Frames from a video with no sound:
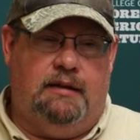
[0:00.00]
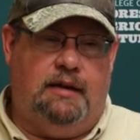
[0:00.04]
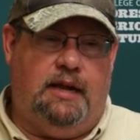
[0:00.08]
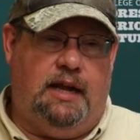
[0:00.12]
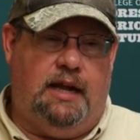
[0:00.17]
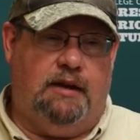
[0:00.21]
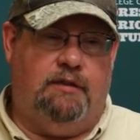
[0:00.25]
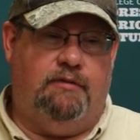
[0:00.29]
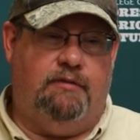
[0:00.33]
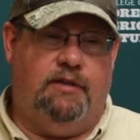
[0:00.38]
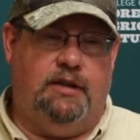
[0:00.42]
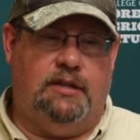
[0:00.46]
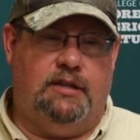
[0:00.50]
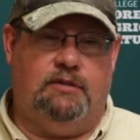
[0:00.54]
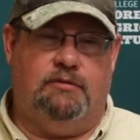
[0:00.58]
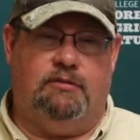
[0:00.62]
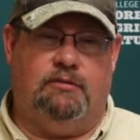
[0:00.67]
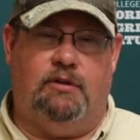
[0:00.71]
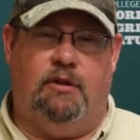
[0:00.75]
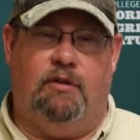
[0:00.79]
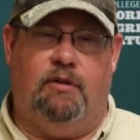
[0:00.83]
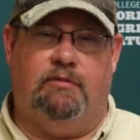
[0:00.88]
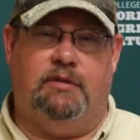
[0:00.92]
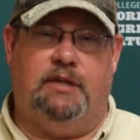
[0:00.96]

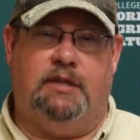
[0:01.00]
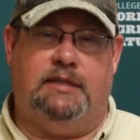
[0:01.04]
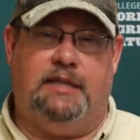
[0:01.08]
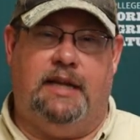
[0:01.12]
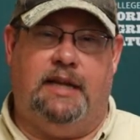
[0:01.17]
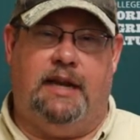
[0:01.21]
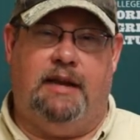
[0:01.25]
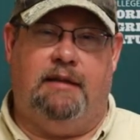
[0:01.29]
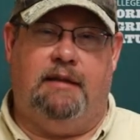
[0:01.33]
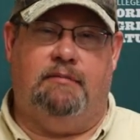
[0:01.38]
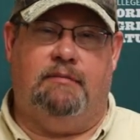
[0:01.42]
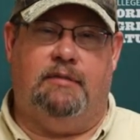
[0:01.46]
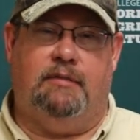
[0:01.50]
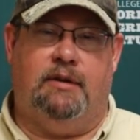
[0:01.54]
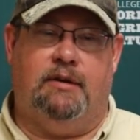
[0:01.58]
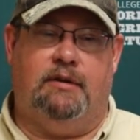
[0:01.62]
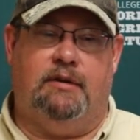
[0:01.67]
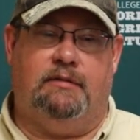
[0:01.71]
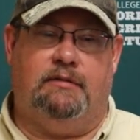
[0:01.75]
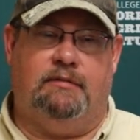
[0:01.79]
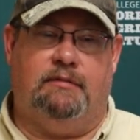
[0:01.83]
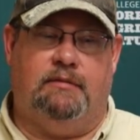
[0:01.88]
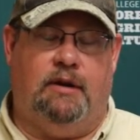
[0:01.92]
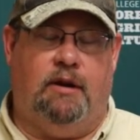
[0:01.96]
individual on the team
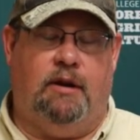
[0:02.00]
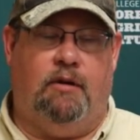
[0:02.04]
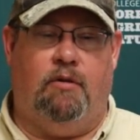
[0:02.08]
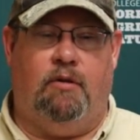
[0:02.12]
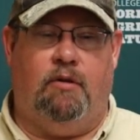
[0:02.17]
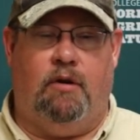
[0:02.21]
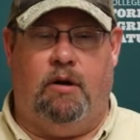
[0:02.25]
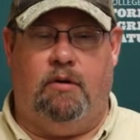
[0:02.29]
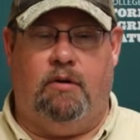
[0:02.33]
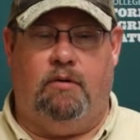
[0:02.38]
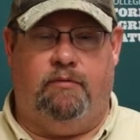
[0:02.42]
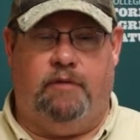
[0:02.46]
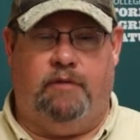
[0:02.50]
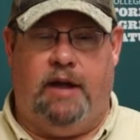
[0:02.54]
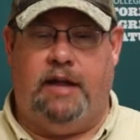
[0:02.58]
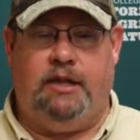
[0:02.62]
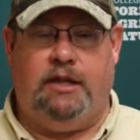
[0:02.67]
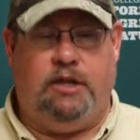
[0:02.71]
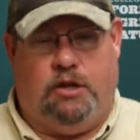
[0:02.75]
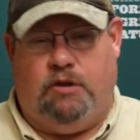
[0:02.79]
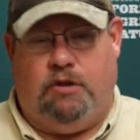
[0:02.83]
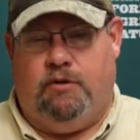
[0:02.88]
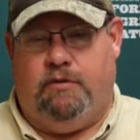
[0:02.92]
or at the